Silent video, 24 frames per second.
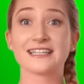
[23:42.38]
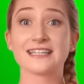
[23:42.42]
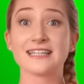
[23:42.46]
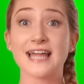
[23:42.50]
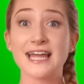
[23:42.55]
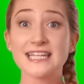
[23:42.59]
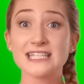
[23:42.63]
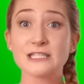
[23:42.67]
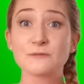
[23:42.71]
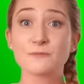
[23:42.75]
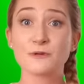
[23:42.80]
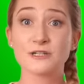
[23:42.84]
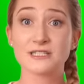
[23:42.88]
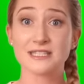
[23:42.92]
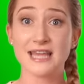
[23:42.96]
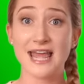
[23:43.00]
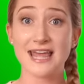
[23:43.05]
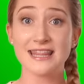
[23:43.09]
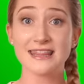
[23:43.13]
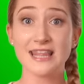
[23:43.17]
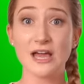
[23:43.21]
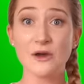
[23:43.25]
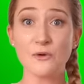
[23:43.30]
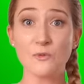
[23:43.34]
Let's
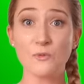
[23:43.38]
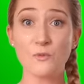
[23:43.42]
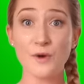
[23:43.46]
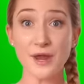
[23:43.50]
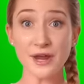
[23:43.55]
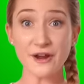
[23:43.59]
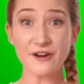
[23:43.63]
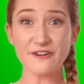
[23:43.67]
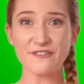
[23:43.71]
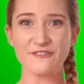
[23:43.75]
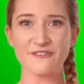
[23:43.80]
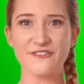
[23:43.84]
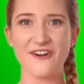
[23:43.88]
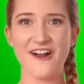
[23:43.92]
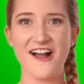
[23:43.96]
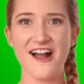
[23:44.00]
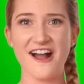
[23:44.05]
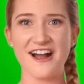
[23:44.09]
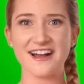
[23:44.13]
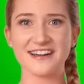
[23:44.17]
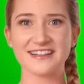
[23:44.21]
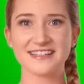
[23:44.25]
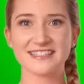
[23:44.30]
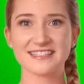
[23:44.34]
pretend that we're
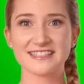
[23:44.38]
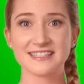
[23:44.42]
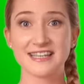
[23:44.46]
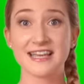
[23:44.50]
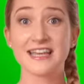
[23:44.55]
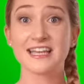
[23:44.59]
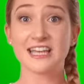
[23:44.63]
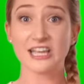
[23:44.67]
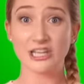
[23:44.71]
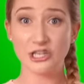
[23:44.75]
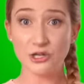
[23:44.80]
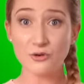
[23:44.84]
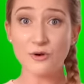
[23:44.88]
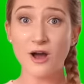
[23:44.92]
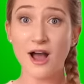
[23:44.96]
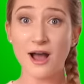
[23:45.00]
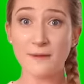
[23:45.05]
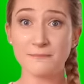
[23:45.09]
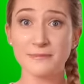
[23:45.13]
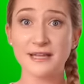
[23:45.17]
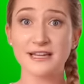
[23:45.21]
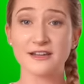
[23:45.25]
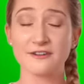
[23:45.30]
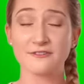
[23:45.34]
frogs. Can you
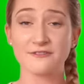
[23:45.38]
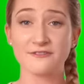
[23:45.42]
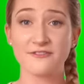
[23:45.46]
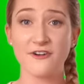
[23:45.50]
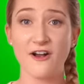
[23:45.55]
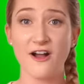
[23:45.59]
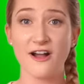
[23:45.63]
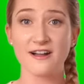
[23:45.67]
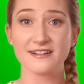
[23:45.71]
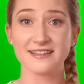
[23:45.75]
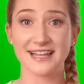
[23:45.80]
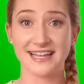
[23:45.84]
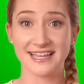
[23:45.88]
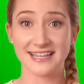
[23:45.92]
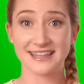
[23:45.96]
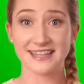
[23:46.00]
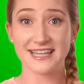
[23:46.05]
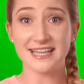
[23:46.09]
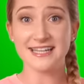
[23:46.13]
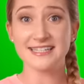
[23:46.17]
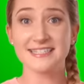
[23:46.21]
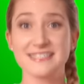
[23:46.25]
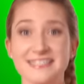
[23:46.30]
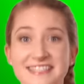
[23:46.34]
hop like a frog like
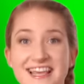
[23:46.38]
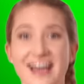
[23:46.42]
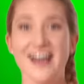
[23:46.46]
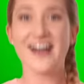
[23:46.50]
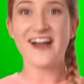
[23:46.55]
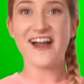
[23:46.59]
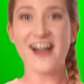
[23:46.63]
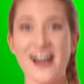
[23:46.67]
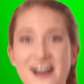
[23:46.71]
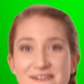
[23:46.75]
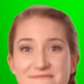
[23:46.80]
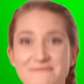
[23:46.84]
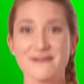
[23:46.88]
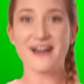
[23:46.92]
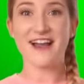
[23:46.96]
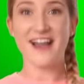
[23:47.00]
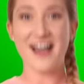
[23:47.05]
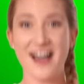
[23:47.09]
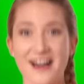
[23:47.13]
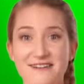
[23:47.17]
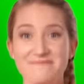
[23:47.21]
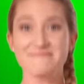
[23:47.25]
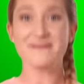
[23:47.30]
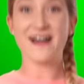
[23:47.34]
this? Hop,
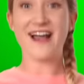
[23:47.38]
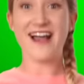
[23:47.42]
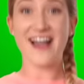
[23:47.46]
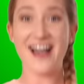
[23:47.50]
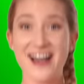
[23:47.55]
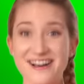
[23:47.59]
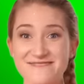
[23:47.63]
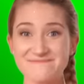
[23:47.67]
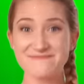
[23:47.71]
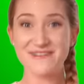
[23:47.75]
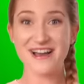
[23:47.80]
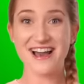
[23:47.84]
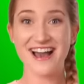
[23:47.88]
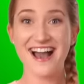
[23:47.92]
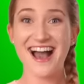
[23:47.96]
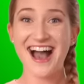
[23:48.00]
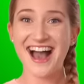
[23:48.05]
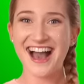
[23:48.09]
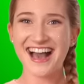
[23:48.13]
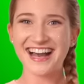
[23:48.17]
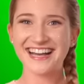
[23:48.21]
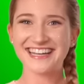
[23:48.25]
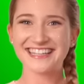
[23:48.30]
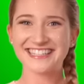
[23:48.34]
hop,
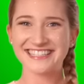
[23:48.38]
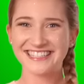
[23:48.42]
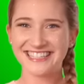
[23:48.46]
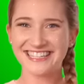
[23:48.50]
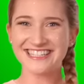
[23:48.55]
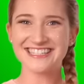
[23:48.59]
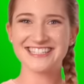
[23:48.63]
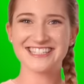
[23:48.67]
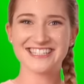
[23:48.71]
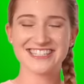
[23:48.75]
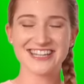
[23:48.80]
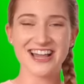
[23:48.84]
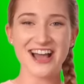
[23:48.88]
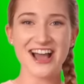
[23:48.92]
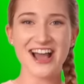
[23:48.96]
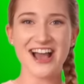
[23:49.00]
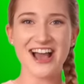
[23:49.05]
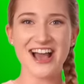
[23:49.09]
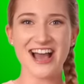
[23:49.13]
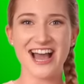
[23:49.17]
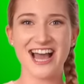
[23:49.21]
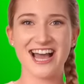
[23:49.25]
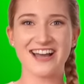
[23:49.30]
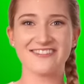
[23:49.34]
hop. Good
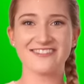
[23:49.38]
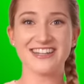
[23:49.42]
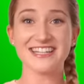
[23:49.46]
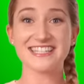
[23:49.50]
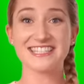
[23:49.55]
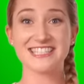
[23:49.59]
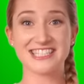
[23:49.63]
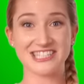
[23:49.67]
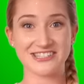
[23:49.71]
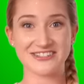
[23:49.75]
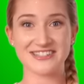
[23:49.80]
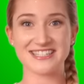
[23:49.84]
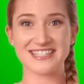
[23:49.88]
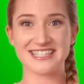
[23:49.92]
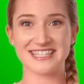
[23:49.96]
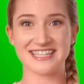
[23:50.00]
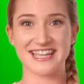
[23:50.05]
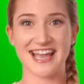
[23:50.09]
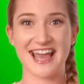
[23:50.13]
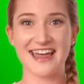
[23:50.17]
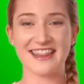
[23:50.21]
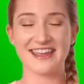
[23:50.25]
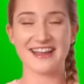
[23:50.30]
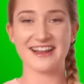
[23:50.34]
job. Let's do it
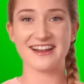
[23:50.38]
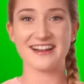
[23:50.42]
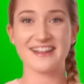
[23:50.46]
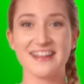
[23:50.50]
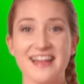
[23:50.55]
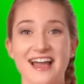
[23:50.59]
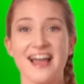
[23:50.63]
together.